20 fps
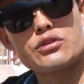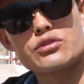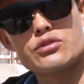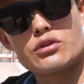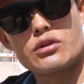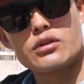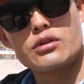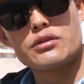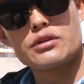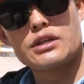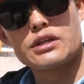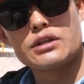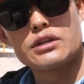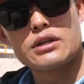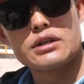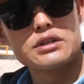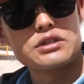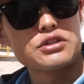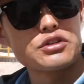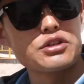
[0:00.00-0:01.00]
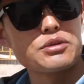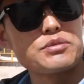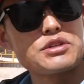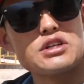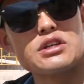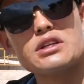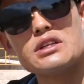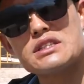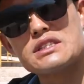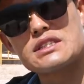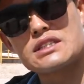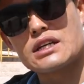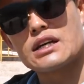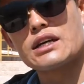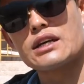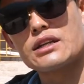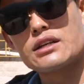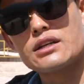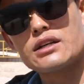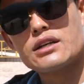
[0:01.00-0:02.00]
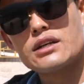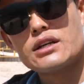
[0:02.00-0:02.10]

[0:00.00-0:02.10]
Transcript: store the scripture inside,